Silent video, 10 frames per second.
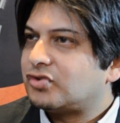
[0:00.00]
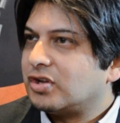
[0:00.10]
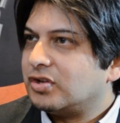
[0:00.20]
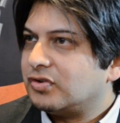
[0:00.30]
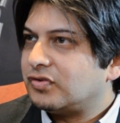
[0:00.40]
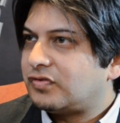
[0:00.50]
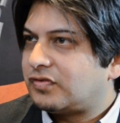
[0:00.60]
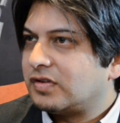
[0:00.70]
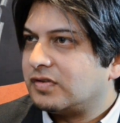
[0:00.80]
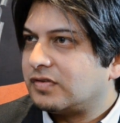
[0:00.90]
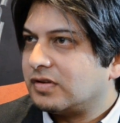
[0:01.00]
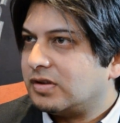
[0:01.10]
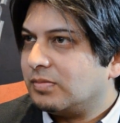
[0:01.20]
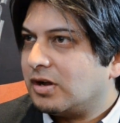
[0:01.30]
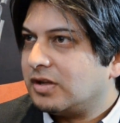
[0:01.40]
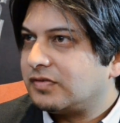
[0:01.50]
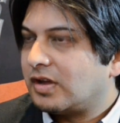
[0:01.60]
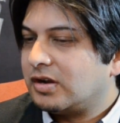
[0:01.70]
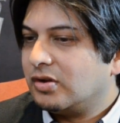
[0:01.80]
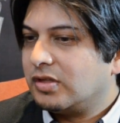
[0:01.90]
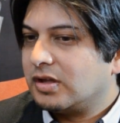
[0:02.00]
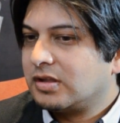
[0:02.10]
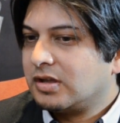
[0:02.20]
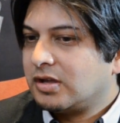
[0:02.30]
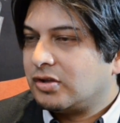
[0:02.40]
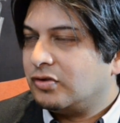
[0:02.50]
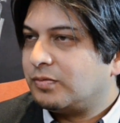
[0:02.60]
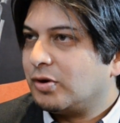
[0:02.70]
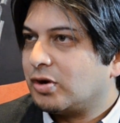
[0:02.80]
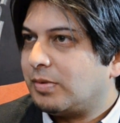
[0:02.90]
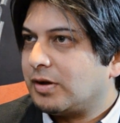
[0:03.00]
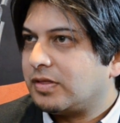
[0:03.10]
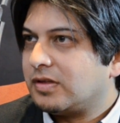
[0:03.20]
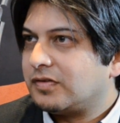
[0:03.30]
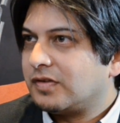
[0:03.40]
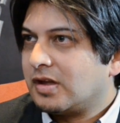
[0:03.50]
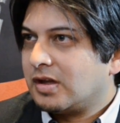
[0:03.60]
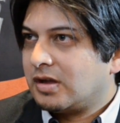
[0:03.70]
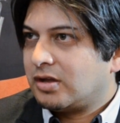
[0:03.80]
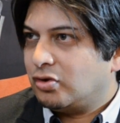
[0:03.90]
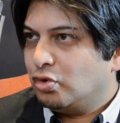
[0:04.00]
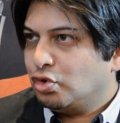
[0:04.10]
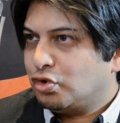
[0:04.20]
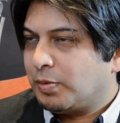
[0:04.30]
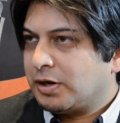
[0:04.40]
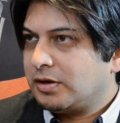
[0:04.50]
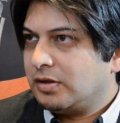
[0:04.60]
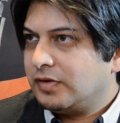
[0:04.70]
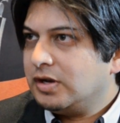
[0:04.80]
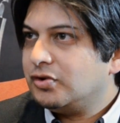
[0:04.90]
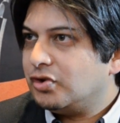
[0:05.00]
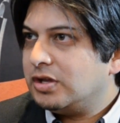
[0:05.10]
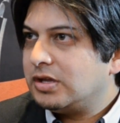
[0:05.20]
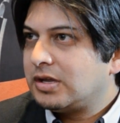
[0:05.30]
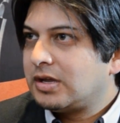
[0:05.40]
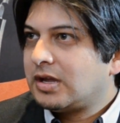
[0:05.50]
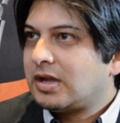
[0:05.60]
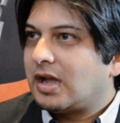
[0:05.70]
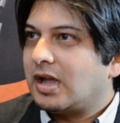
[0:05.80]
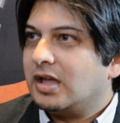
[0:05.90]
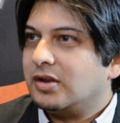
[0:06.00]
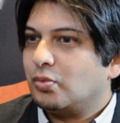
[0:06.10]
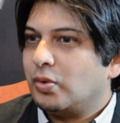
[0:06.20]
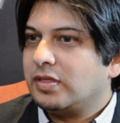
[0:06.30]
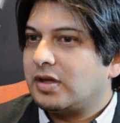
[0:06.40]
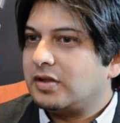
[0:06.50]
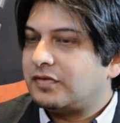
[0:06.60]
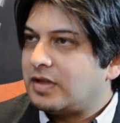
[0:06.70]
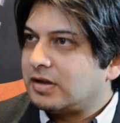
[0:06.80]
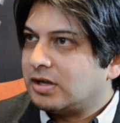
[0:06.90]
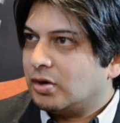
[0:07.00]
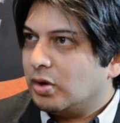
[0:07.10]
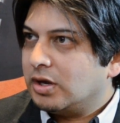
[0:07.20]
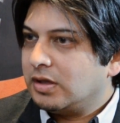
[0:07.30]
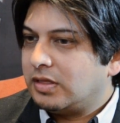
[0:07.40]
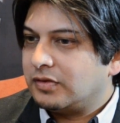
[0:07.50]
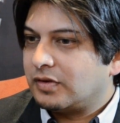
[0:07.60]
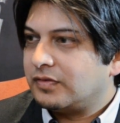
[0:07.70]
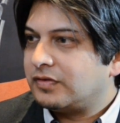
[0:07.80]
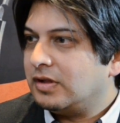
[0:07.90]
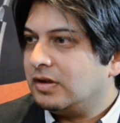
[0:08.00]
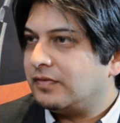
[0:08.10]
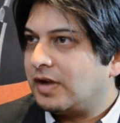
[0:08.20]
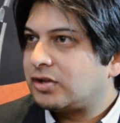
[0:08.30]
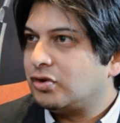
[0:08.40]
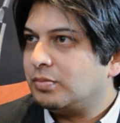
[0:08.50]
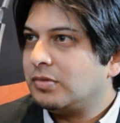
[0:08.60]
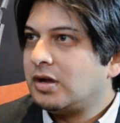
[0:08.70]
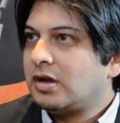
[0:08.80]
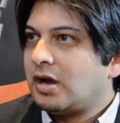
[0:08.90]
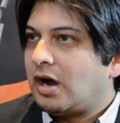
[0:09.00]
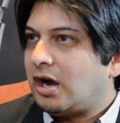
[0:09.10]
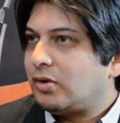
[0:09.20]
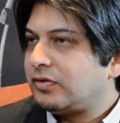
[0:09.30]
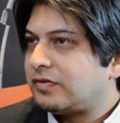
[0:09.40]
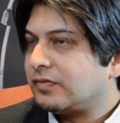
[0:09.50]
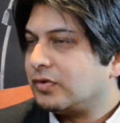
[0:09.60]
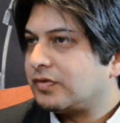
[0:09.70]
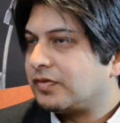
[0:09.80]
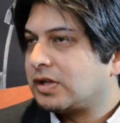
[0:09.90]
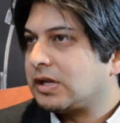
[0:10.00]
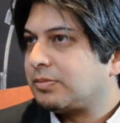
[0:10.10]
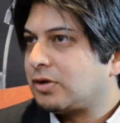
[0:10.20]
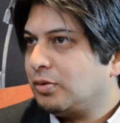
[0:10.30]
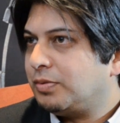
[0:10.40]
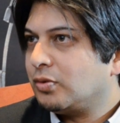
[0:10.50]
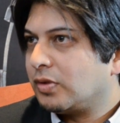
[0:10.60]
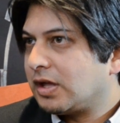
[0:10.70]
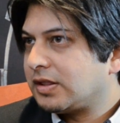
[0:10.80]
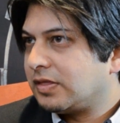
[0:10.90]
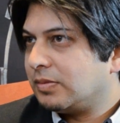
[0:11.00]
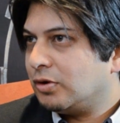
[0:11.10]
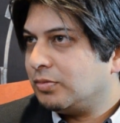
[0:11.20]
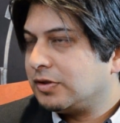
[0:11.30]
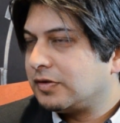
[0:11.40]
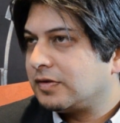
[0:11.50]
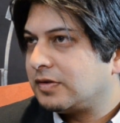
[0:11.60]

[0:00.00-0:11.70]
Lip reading: changed since her demise? I know that you spoke about this huge bundle of energy, and when that is taken away, there's obviously a vacuum. How is the Voice of the Cape coping with that at the moment?